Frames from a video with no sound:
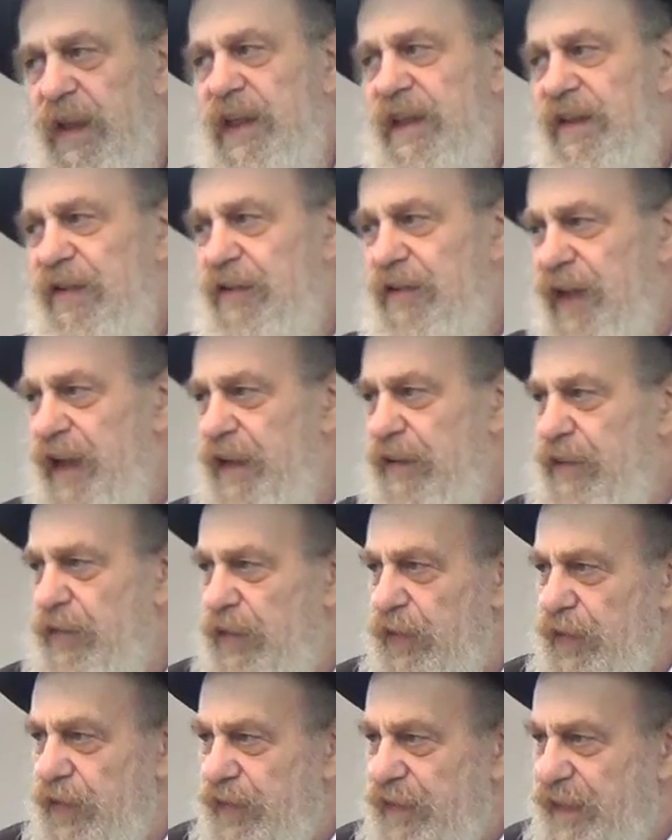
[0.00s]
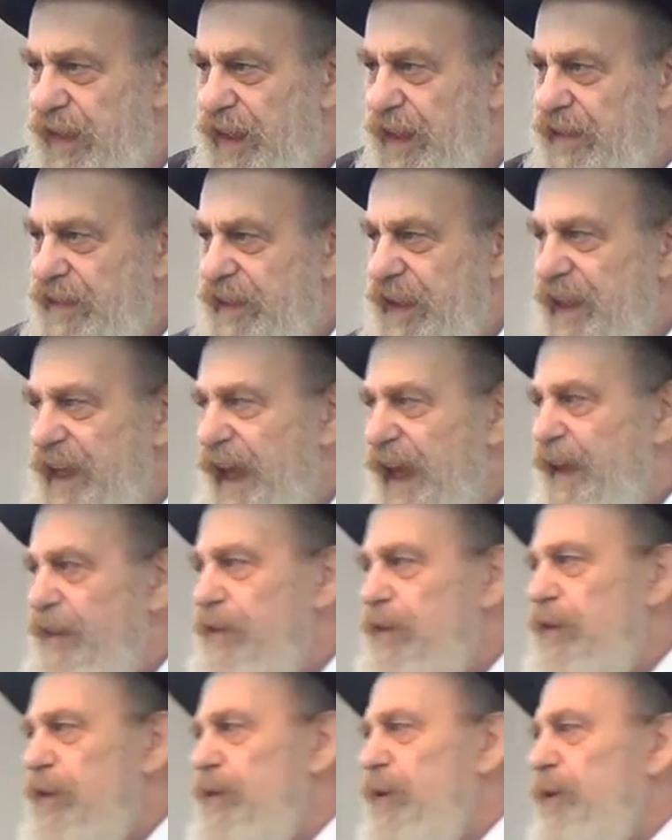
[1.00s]
the very first things that he has
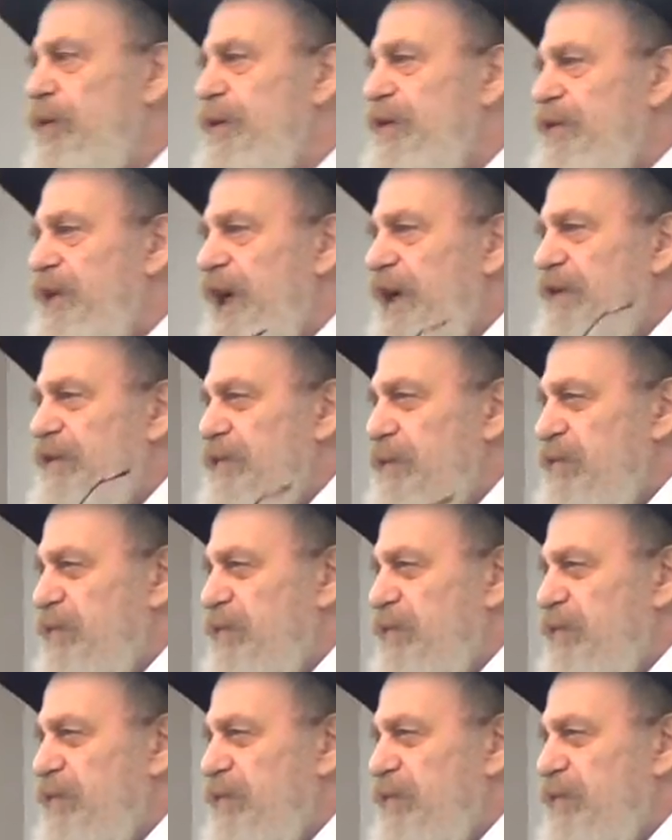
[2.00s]
to know, the very